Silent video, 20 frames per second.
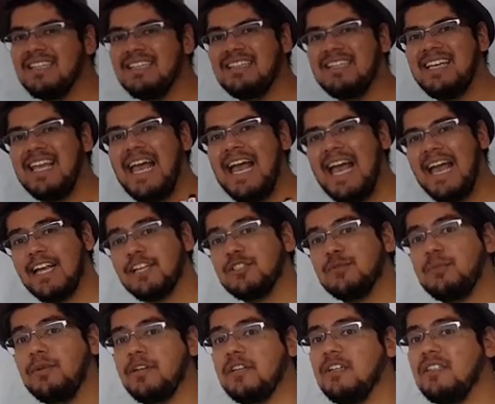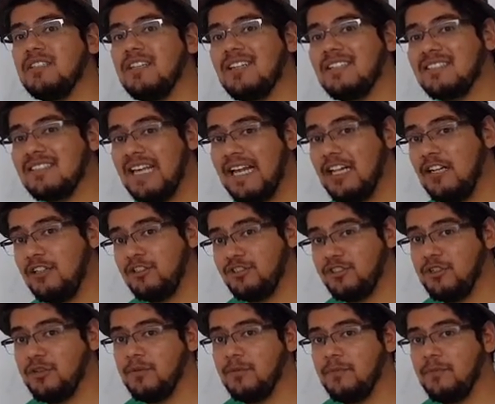the exponent tells
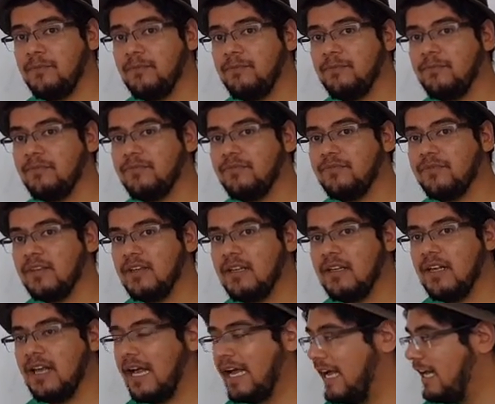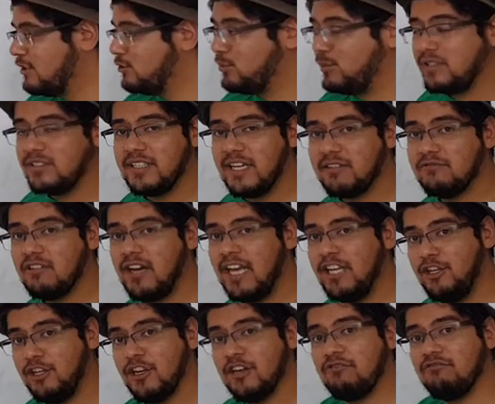you, as we said,
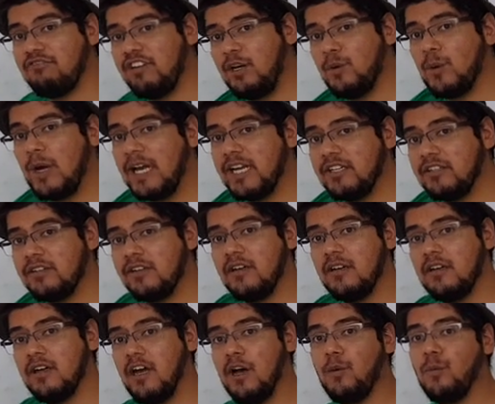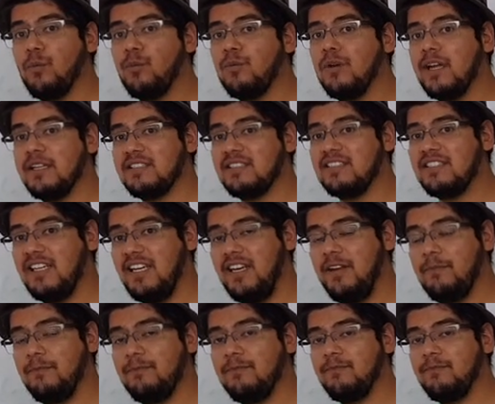right, you can rewind and see.